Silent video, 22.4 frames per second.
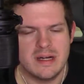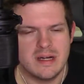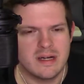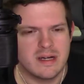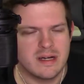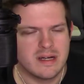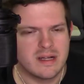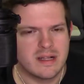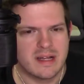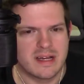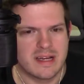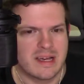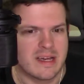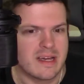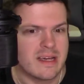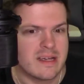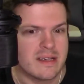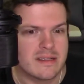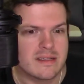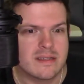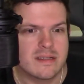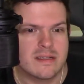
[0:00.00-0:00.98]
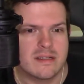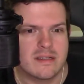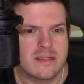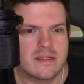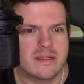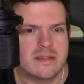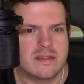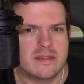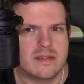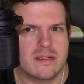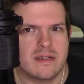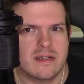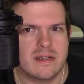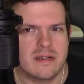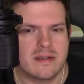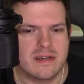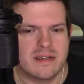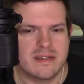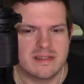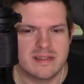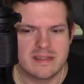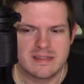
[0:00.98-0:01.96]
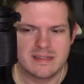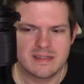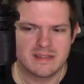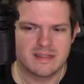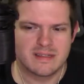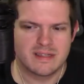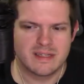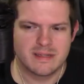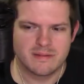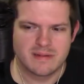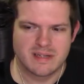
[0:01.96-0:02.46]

Like, is it just on? Because it just seems